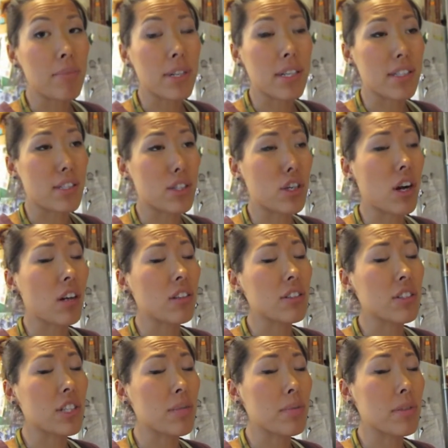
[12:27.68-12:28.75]
because the chocolate
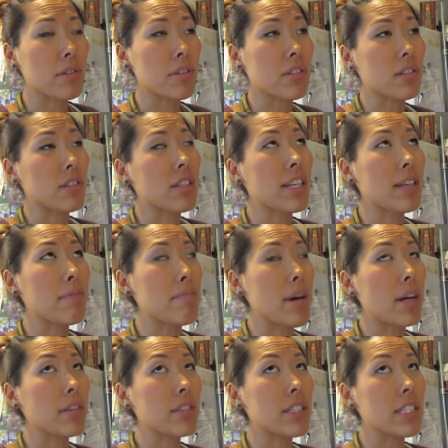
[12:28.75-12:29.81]
chips are still like
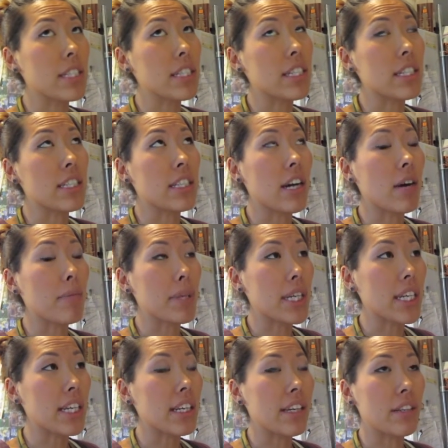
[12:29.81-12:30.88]
melty and
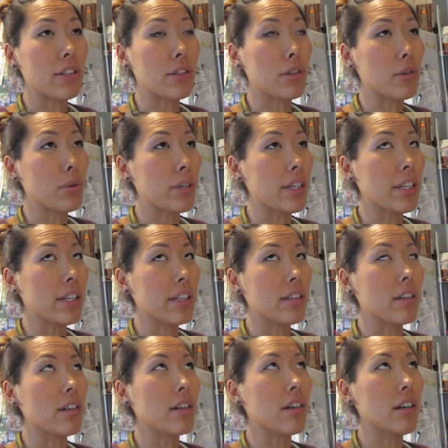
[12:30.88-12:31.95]
yummy and gooey and
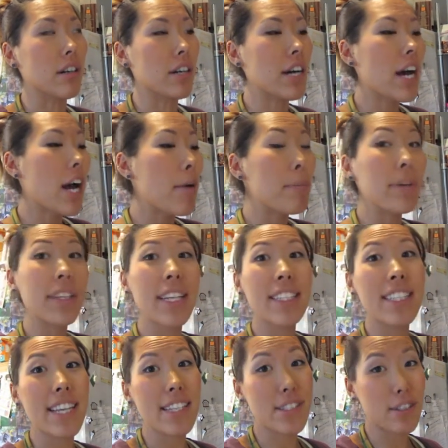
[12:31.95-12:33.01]
oh but they
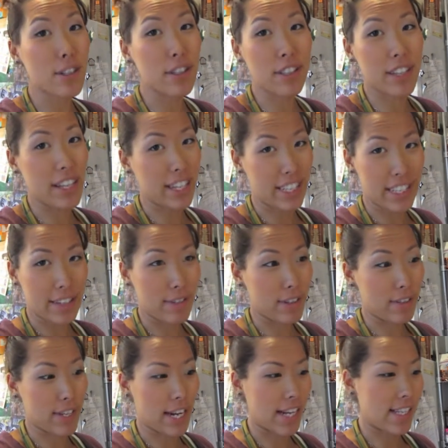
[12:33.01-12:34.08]
taste good like even
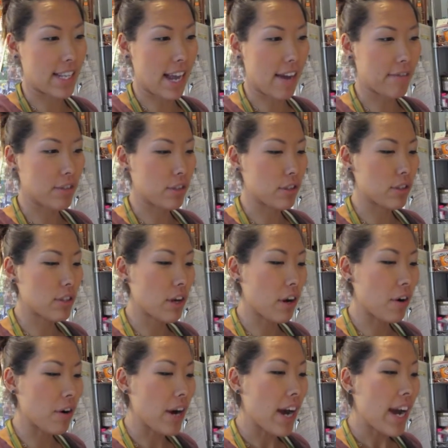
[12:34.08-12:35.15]
days after
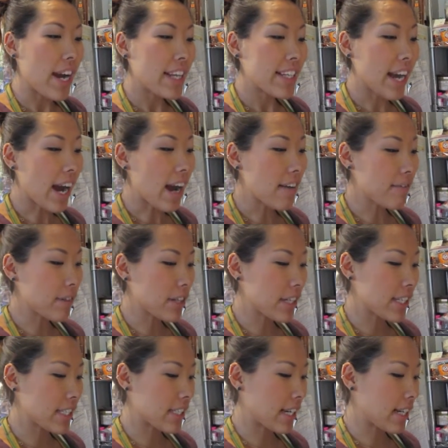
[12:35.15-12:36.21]
so yeah I'm very
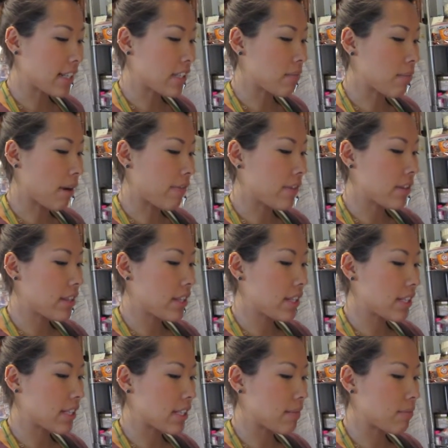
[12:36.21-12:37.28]
excited the muffin thing
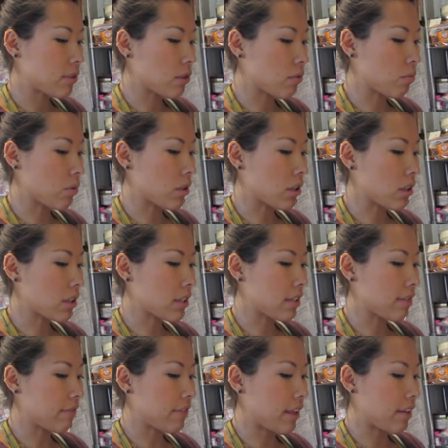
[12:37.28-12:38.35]
seemed to work
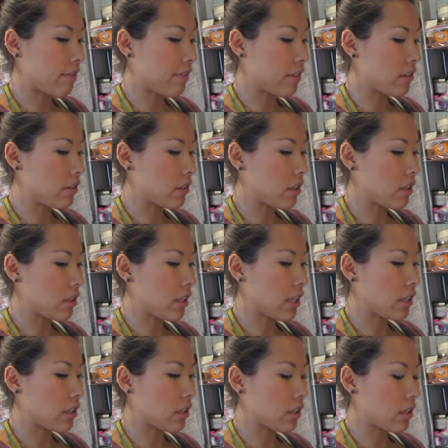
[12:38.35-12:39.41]
that they feel good they
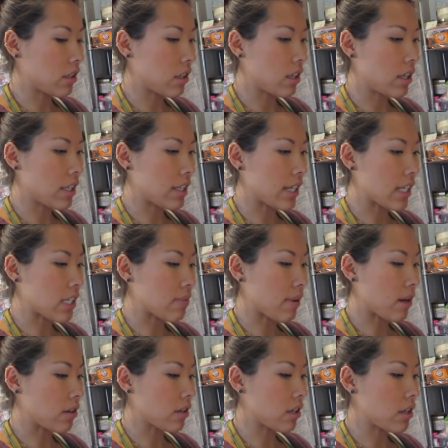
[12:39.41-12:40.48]
look good and they
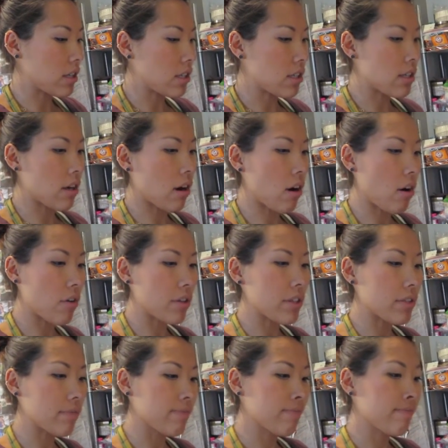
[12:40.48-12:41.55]
smell good so you,